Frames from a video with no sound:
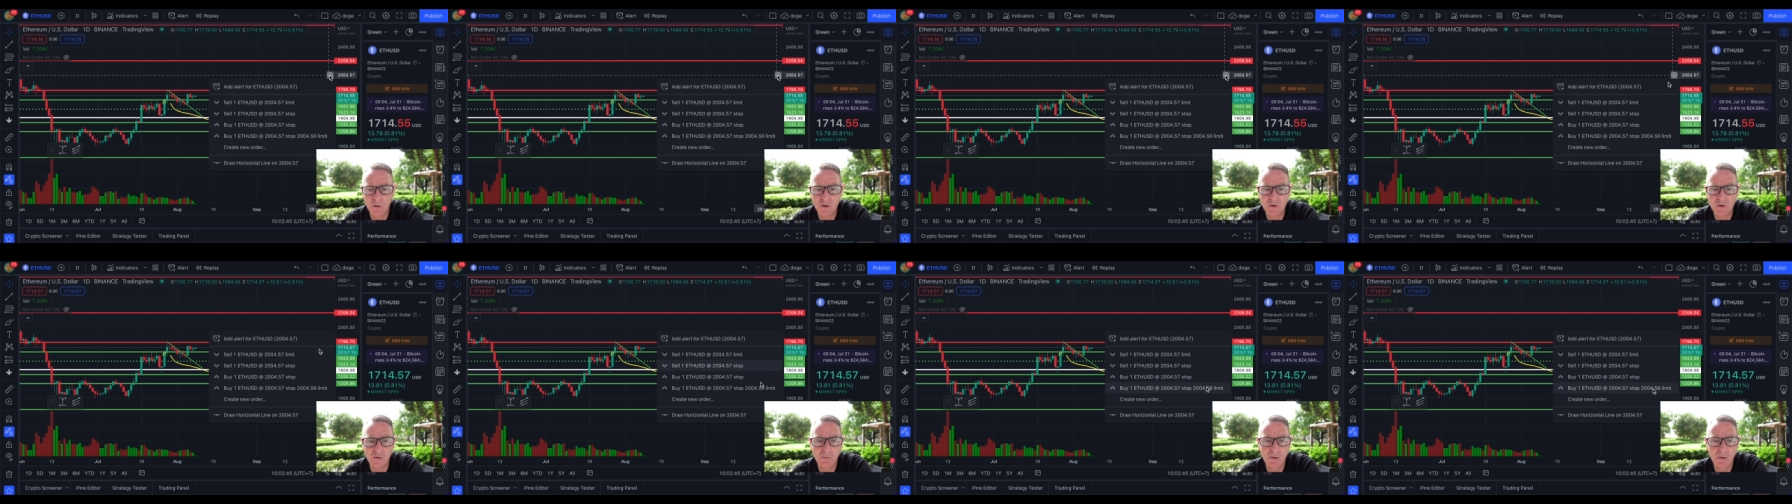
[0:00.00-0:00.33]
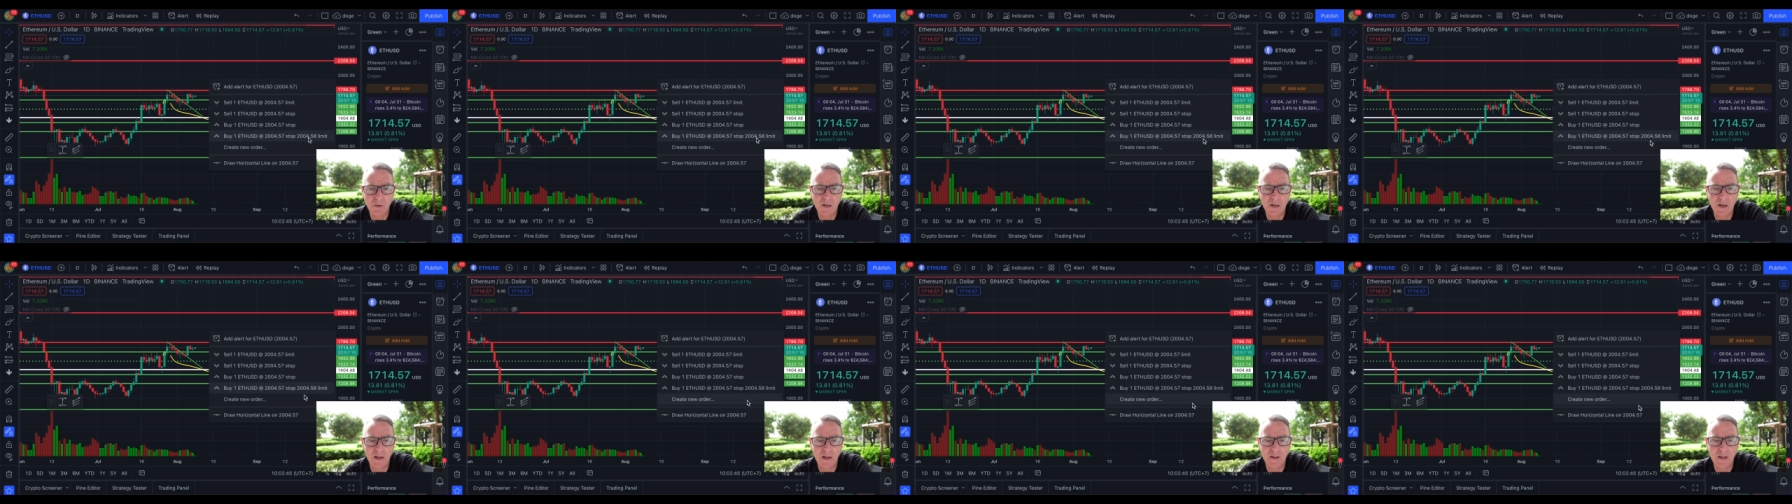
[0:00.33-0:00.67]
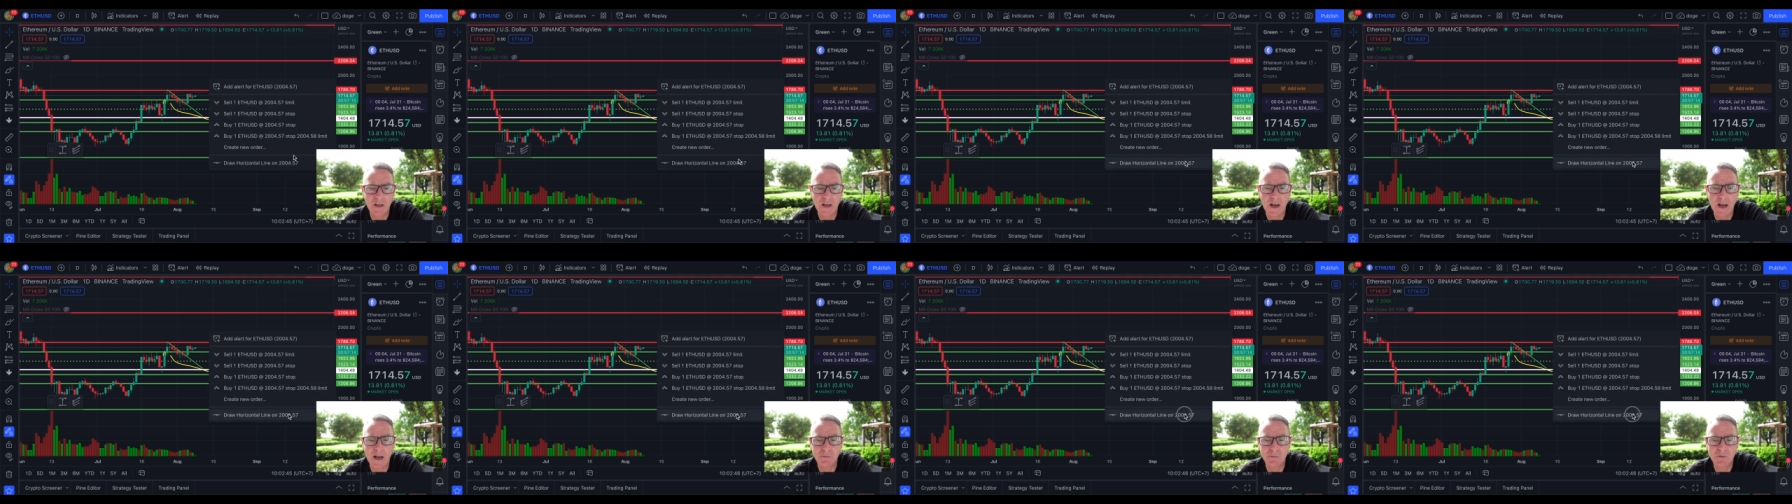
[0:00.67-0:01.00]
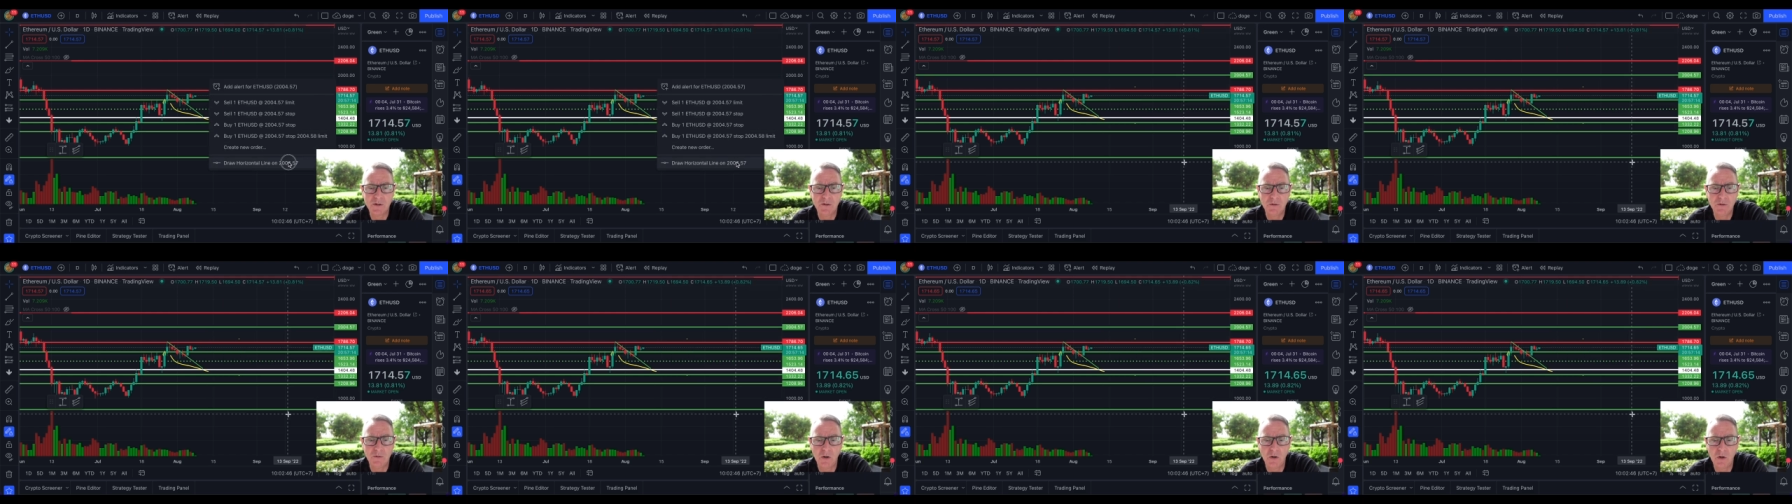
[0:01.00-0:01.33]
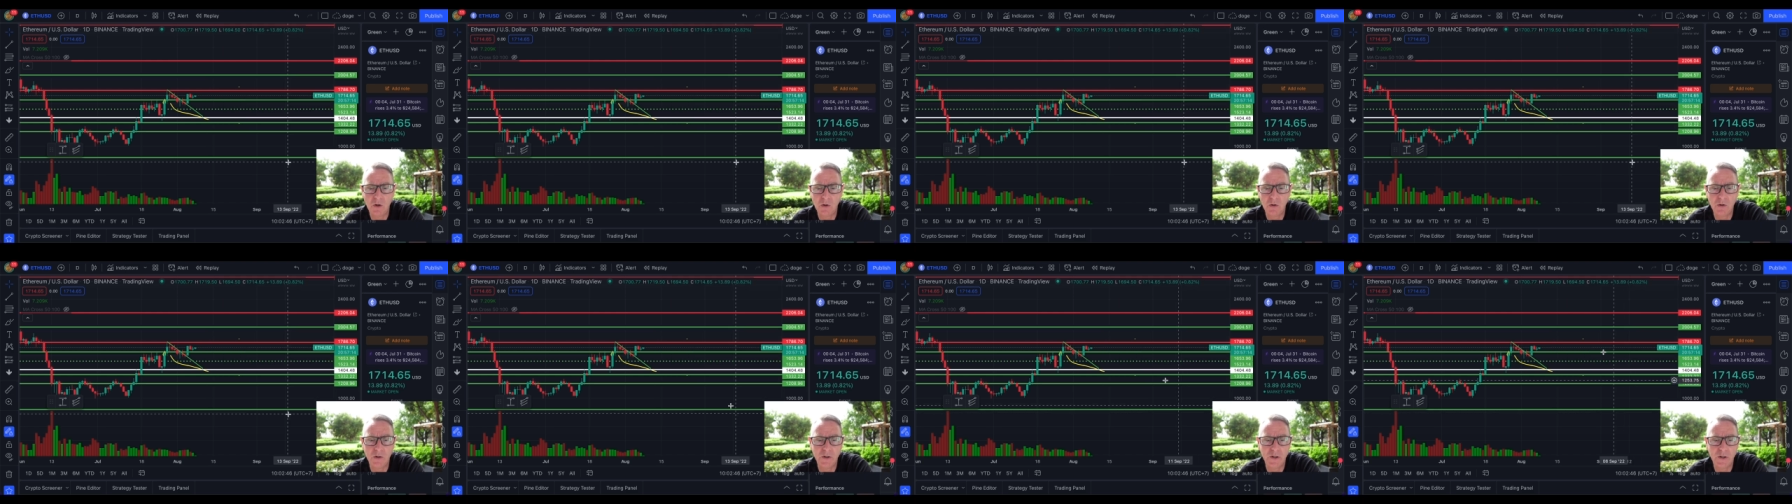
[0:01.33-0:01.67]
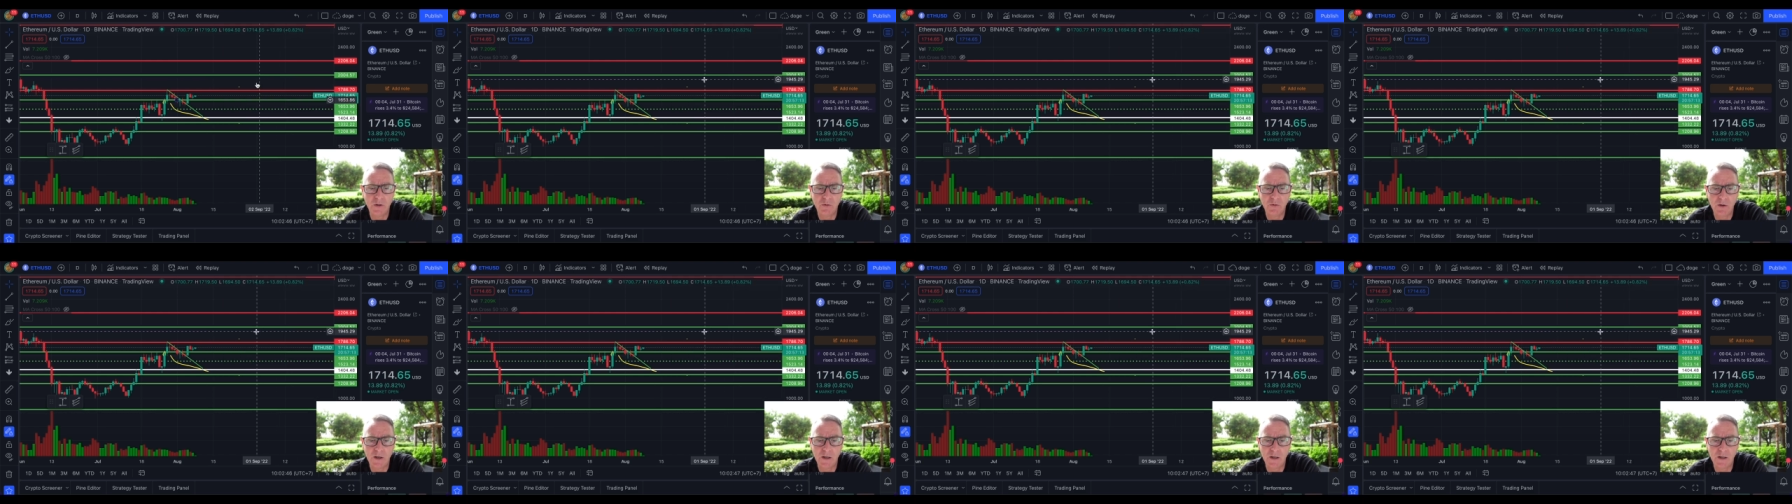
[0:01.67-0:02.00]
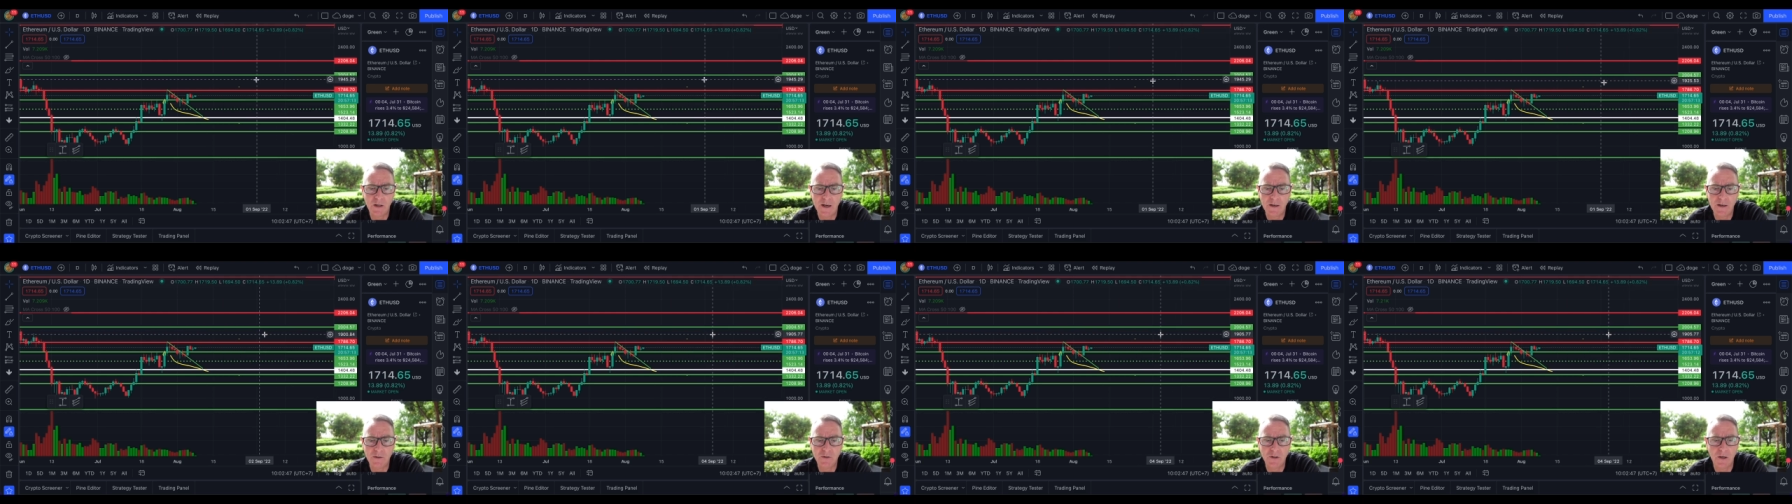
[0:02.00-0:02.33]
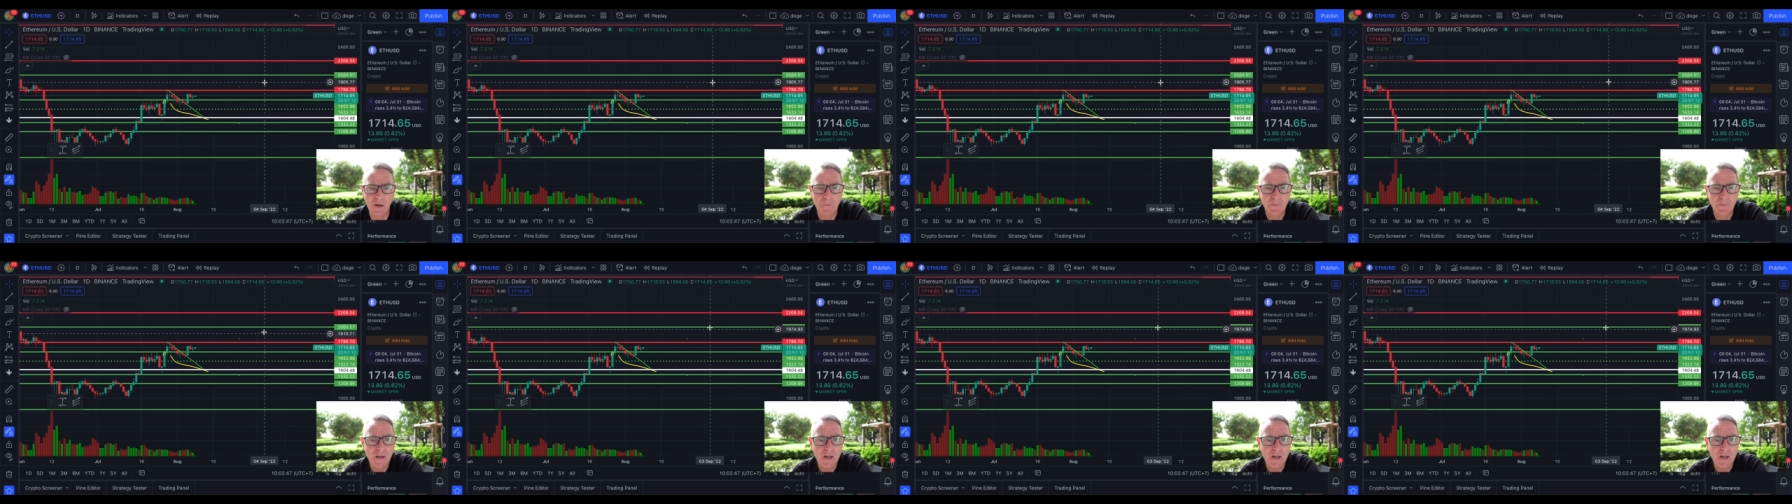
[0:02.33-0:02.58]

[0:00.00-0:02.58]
which would be the absolute holy grail out there.